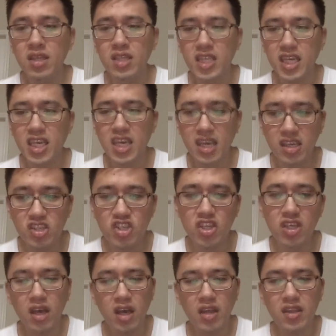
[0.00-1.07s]
the
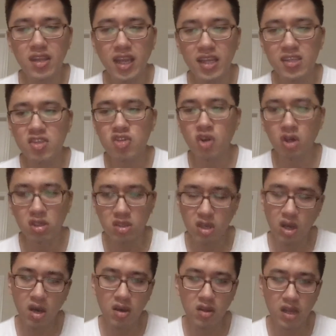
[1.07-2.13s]
keychain that stores
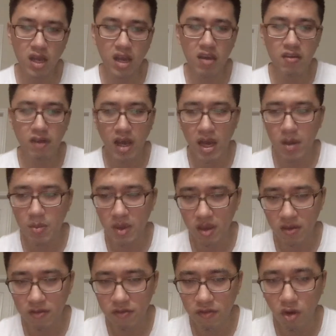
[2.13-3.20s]
all the app
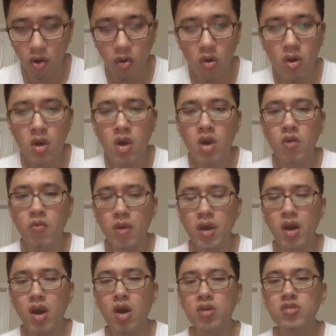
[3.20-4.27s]
info will
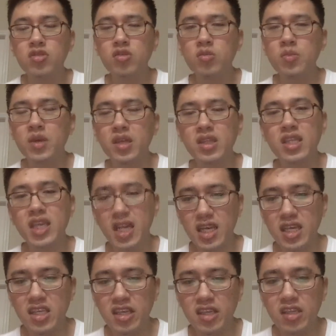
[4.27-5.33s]
also be
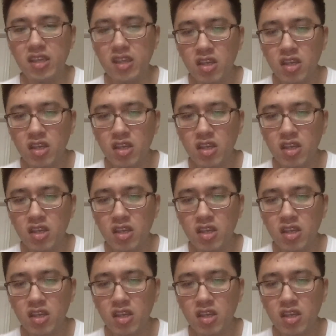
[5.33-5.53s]
deleted.